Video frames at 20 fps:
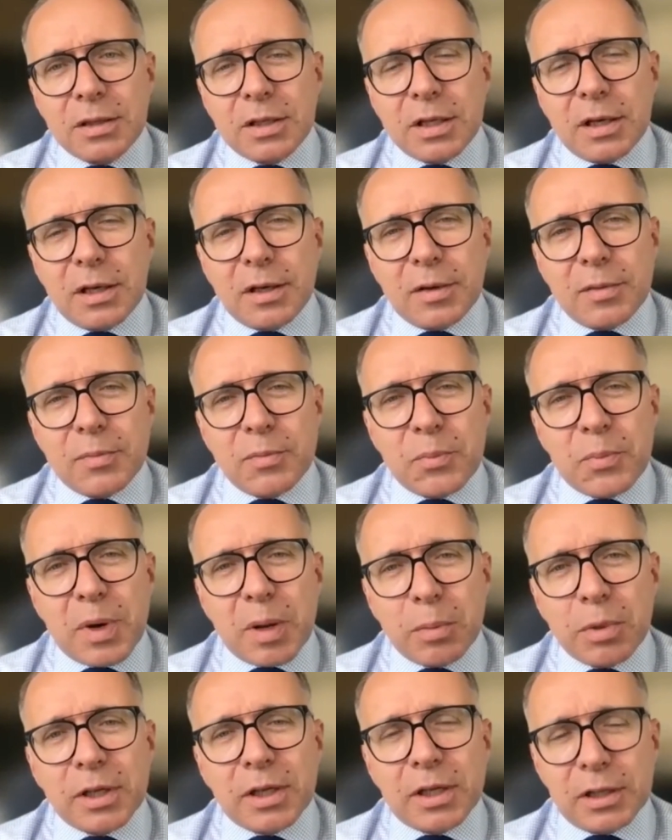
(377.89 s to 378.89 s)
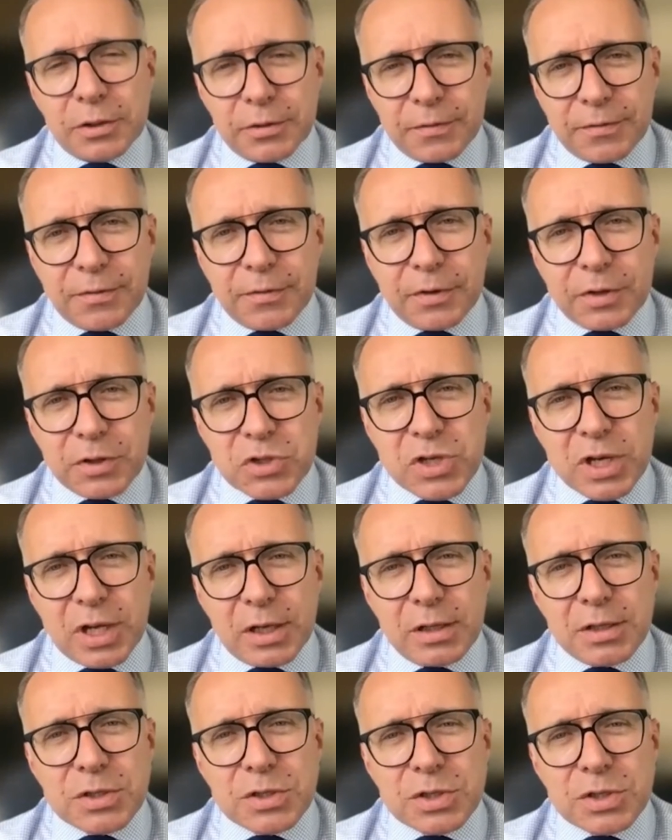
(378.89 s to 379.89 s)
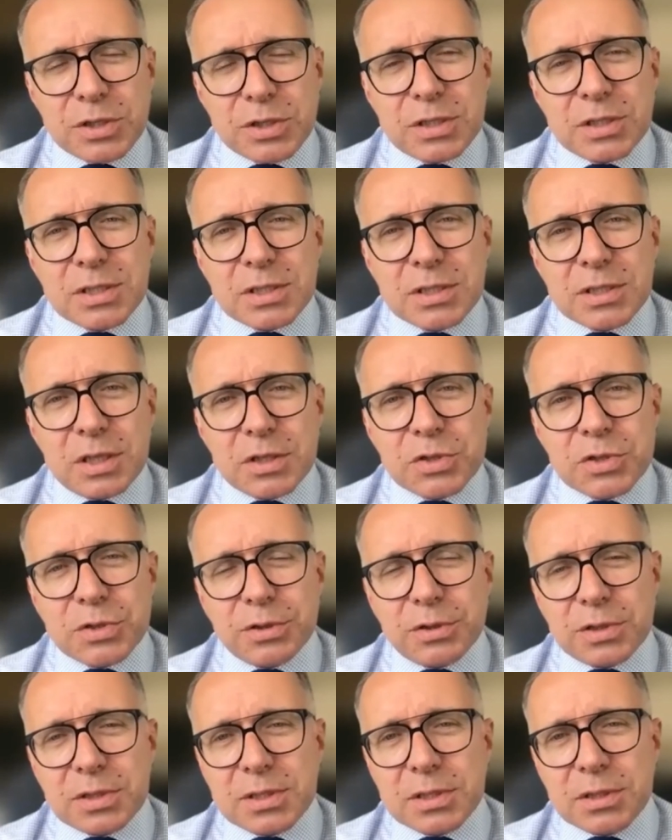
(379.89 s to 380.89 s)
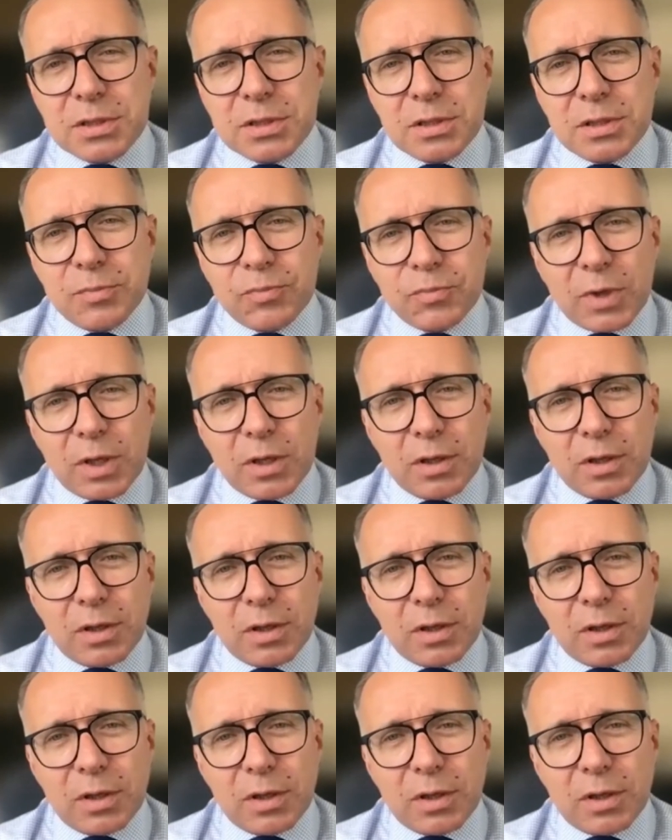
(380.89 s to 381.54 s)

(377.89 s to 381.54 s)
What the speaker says: public health challenges, such as the